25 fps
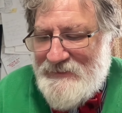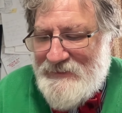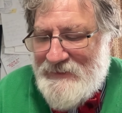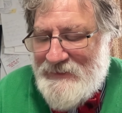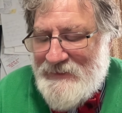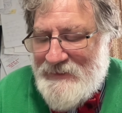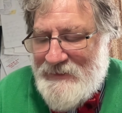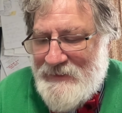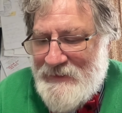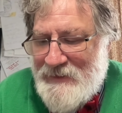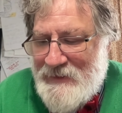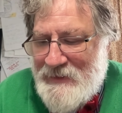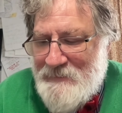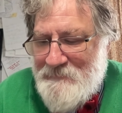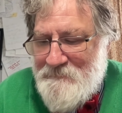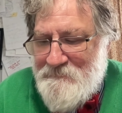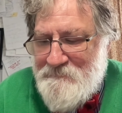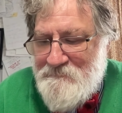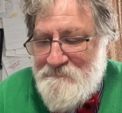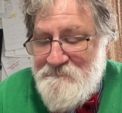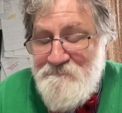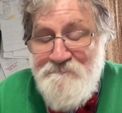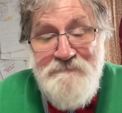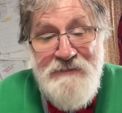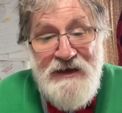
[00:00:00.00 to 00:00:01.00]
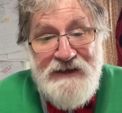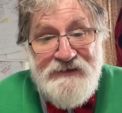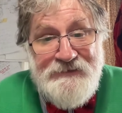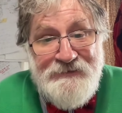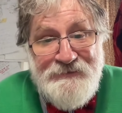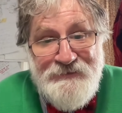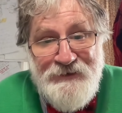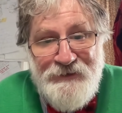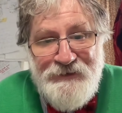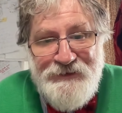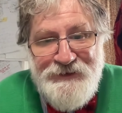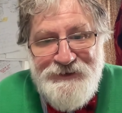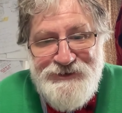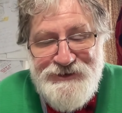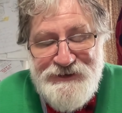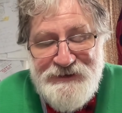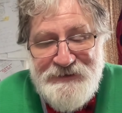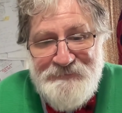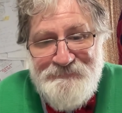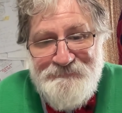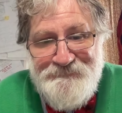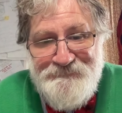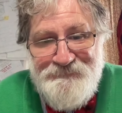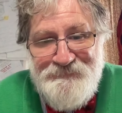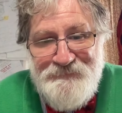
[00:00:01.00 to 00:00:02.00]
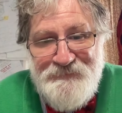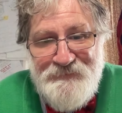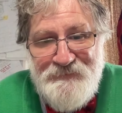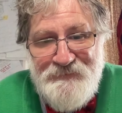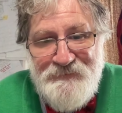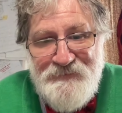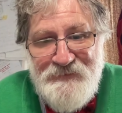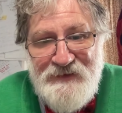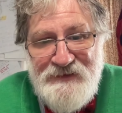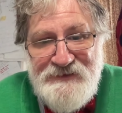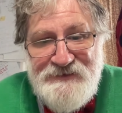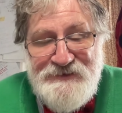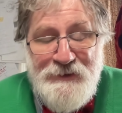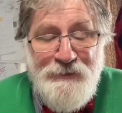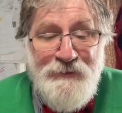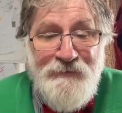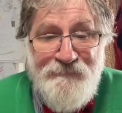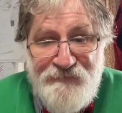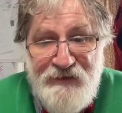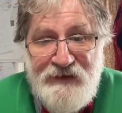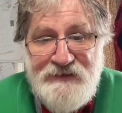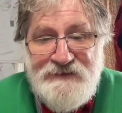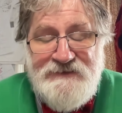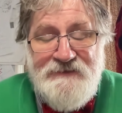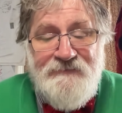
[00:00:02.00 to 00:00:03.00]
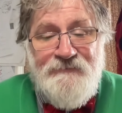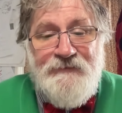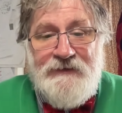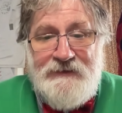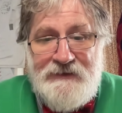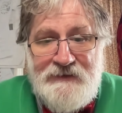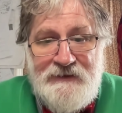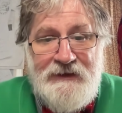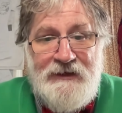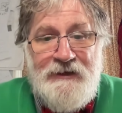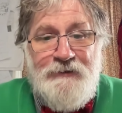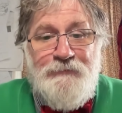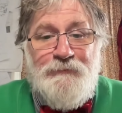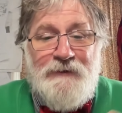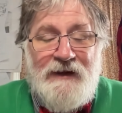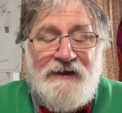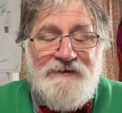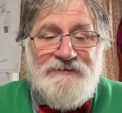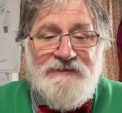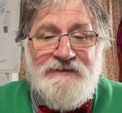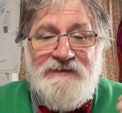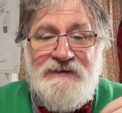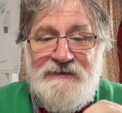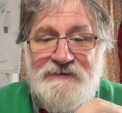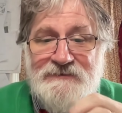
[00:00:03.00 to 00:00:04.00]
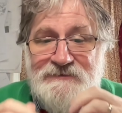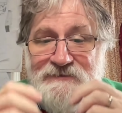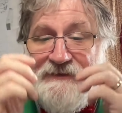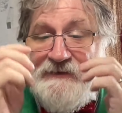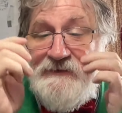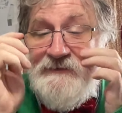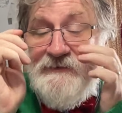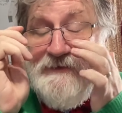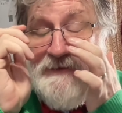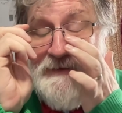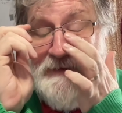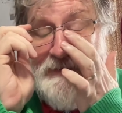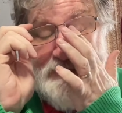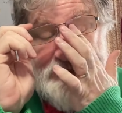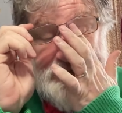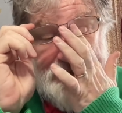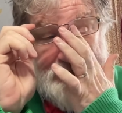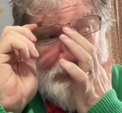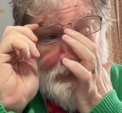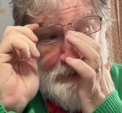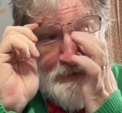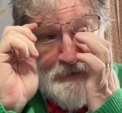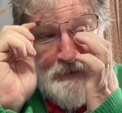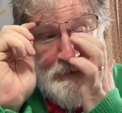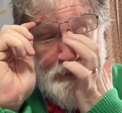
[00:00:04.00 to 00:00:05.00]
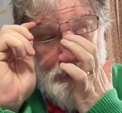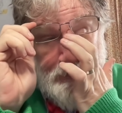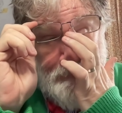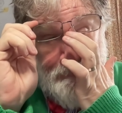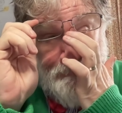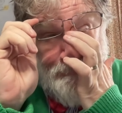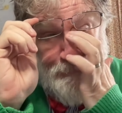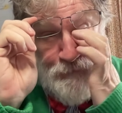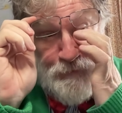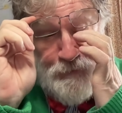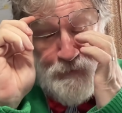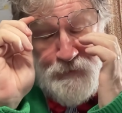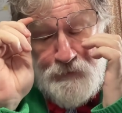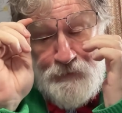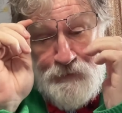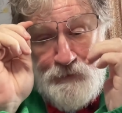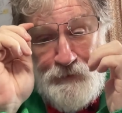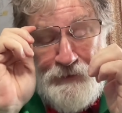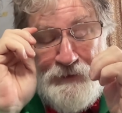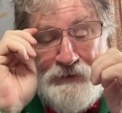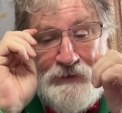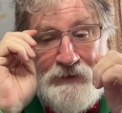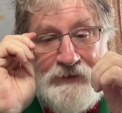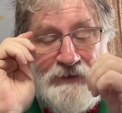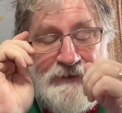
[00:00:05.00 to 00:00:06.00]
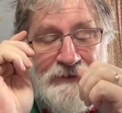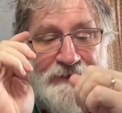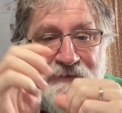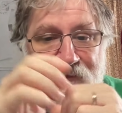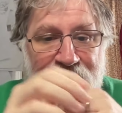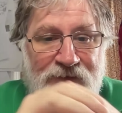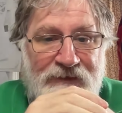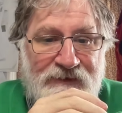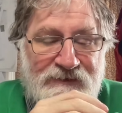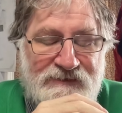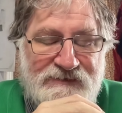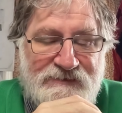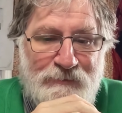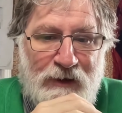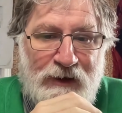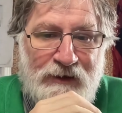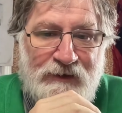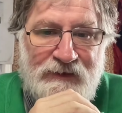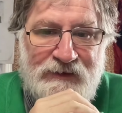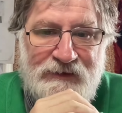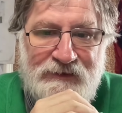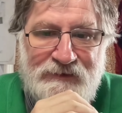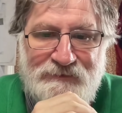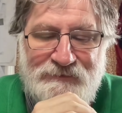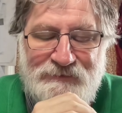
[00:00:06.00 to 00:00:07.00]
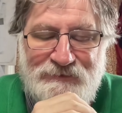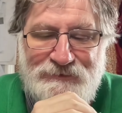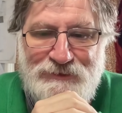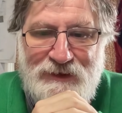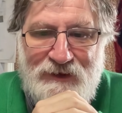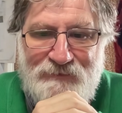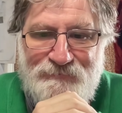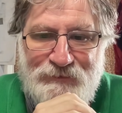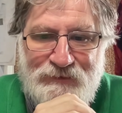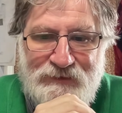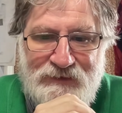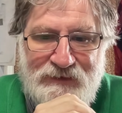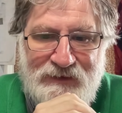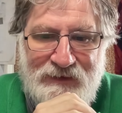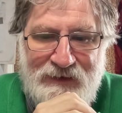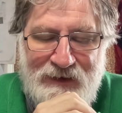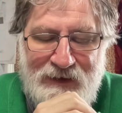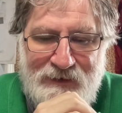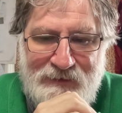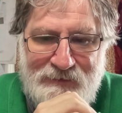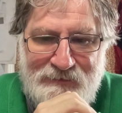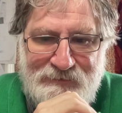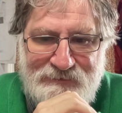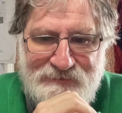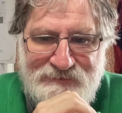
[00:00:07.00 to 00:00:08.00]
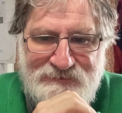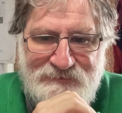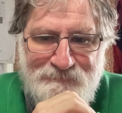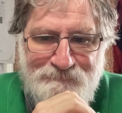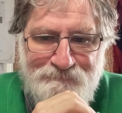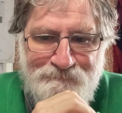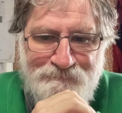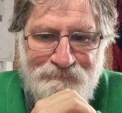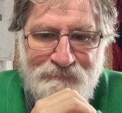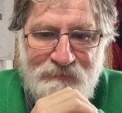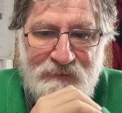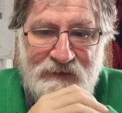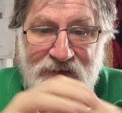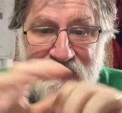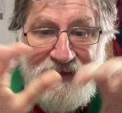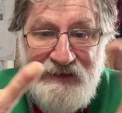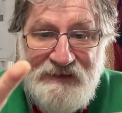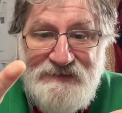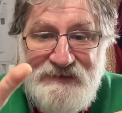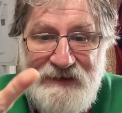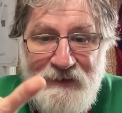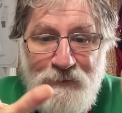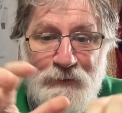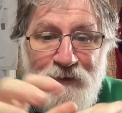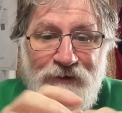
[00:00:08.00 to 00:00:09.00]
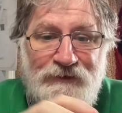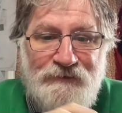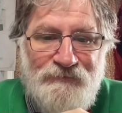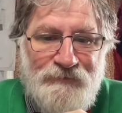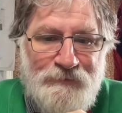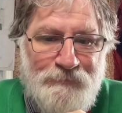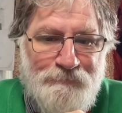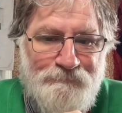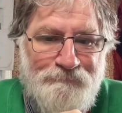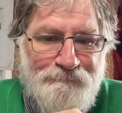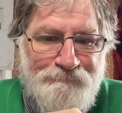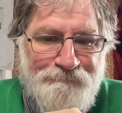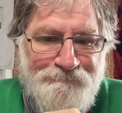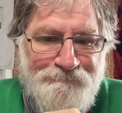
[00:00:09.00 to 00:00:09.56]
methodology. So effectively eradicating the need for the smuggling and the trafficking gangs, getting rid of them.